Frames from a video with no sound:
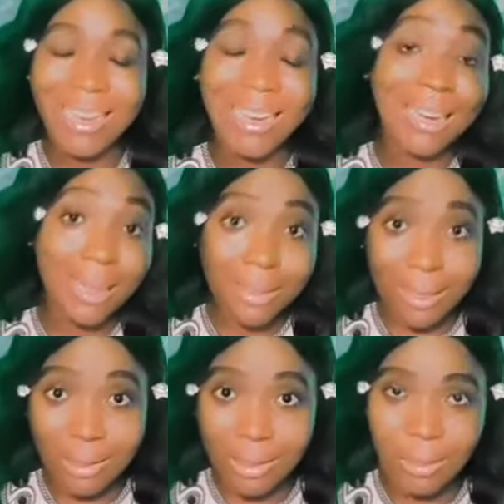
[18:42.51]
in less than
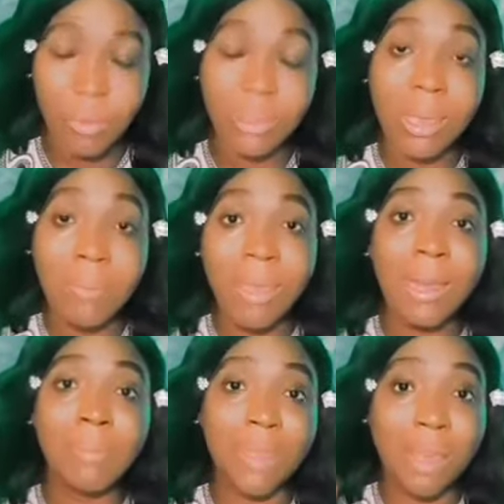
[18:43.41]
6 months,
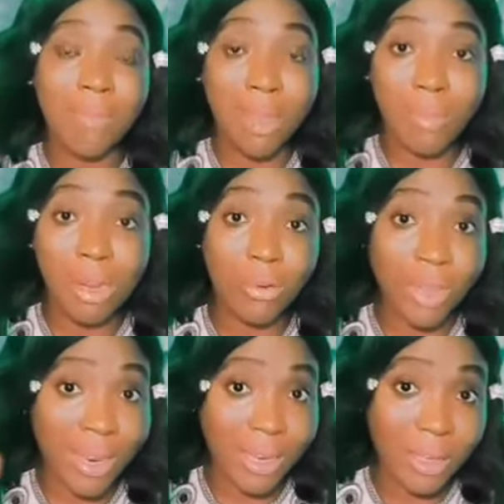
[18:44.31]
Emeka became a
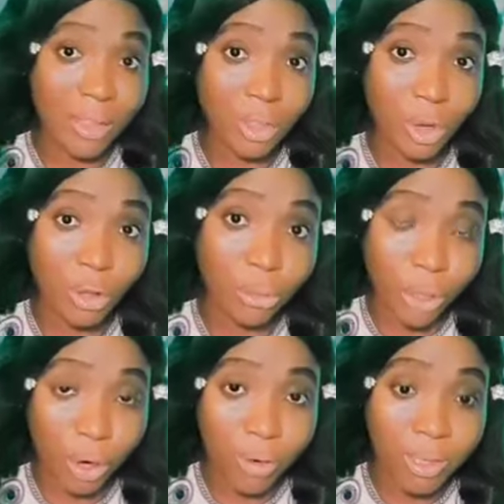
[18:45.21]
millionaire in his country
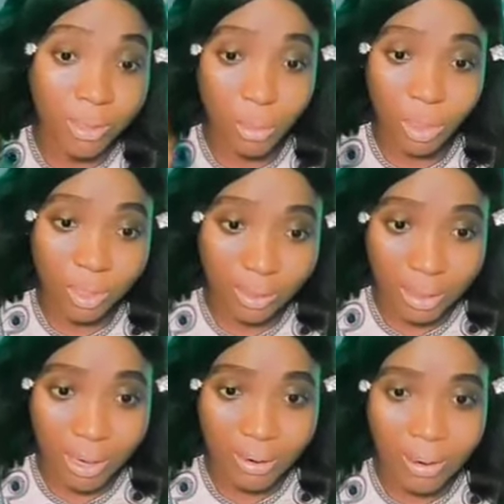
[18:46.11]
currency, which is
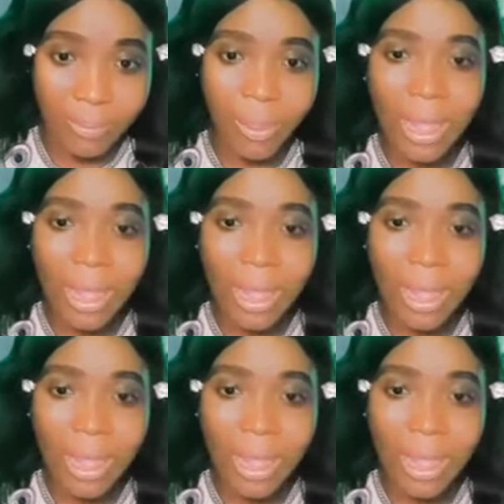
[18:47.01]
Naira.